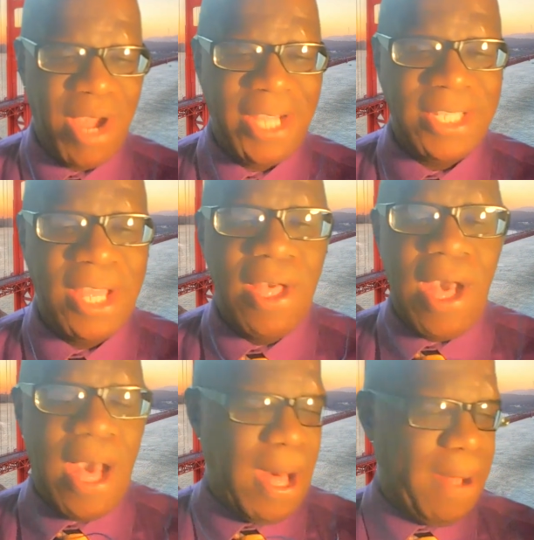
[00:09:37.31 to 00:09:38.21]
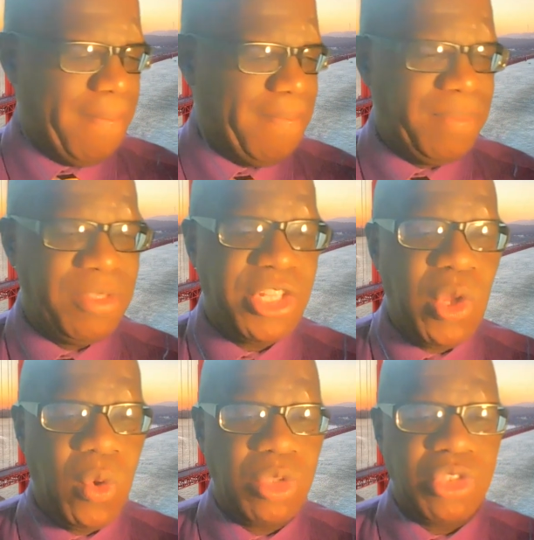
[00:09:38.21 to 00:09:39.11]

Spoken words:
right? So